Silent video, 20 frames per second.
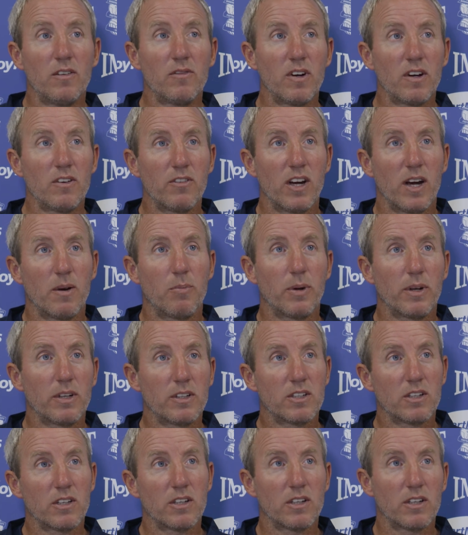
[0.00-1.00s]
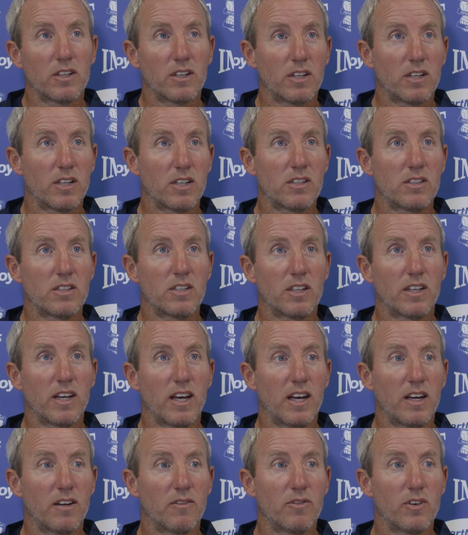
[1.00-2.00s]
Very happy to, to
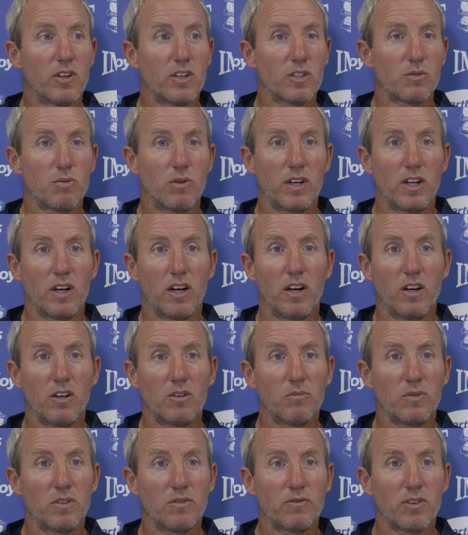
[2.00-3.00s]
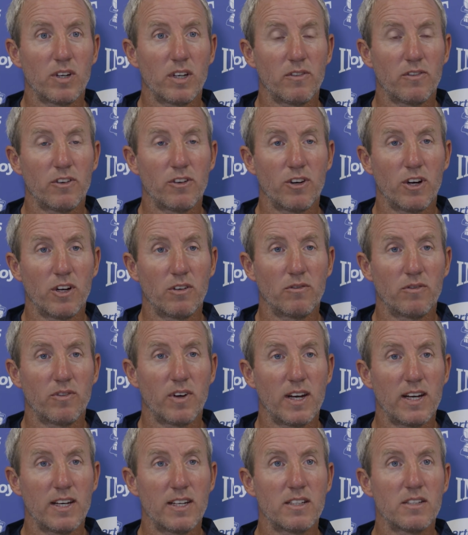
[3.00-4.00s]
get our first win at home in front of our own
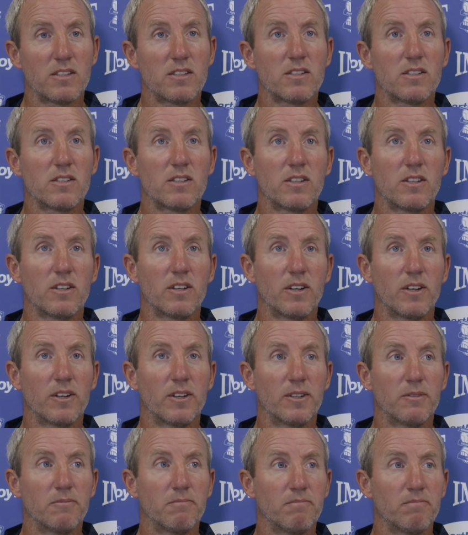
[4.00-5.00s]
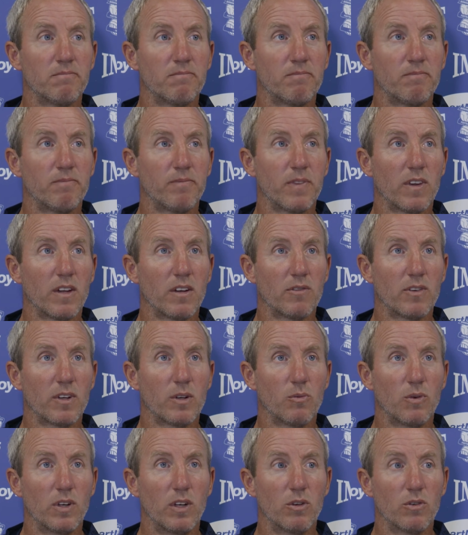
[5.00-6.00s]
fans. Um, I
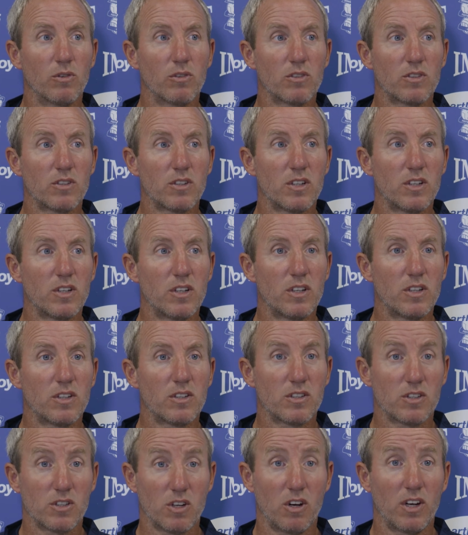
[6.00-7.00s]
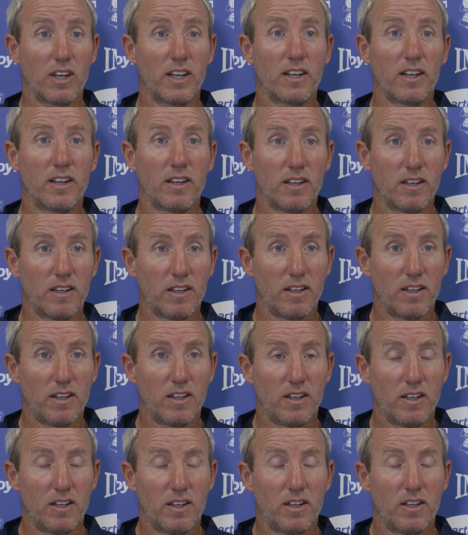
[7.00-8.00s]
think we looked solid
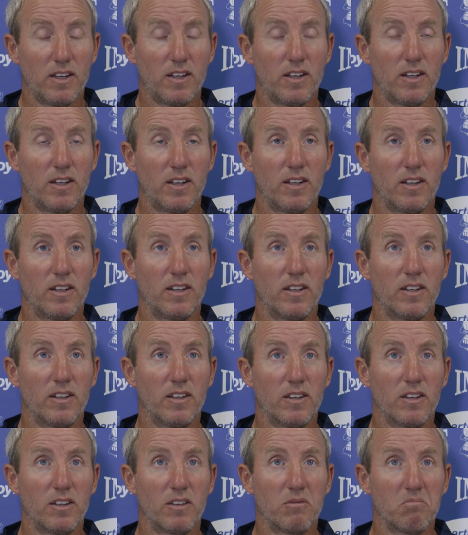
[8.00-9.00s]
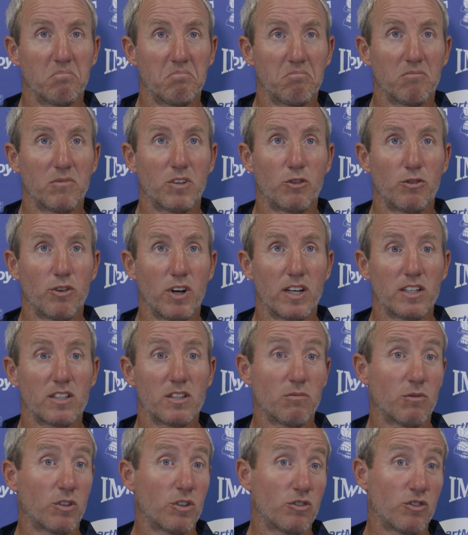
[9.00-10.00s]
and created
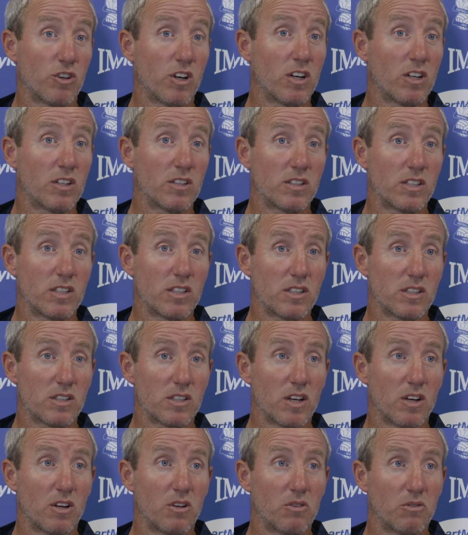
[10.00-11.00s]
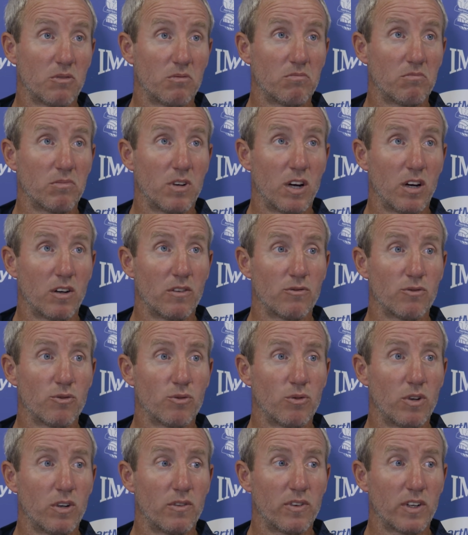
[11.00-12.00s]
some good chances. So
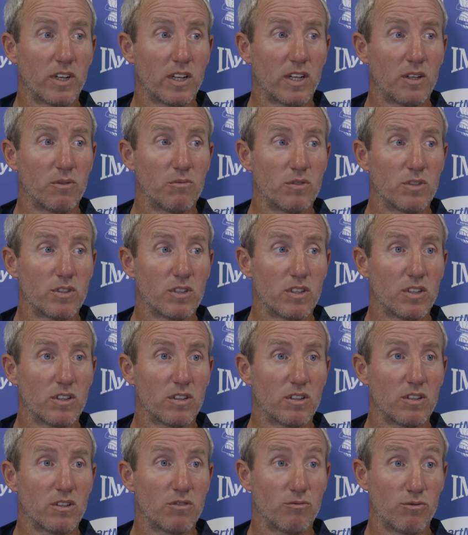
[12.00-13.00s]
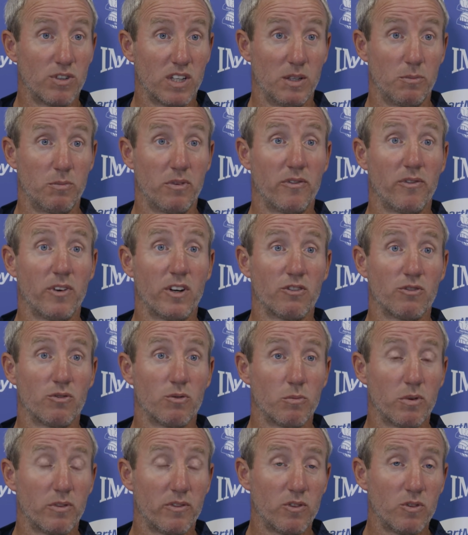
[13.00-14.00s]
overall, I think it was a, a really
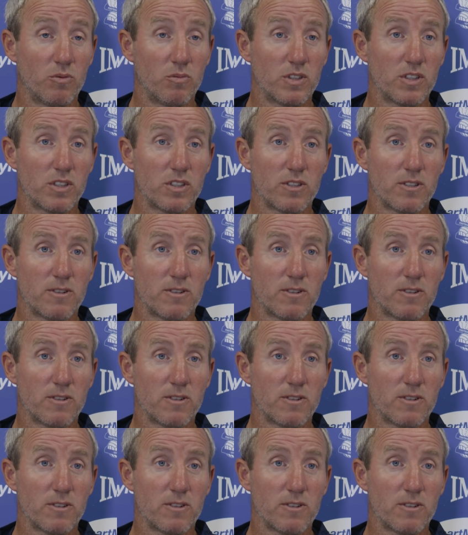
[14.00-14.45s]
professional performance.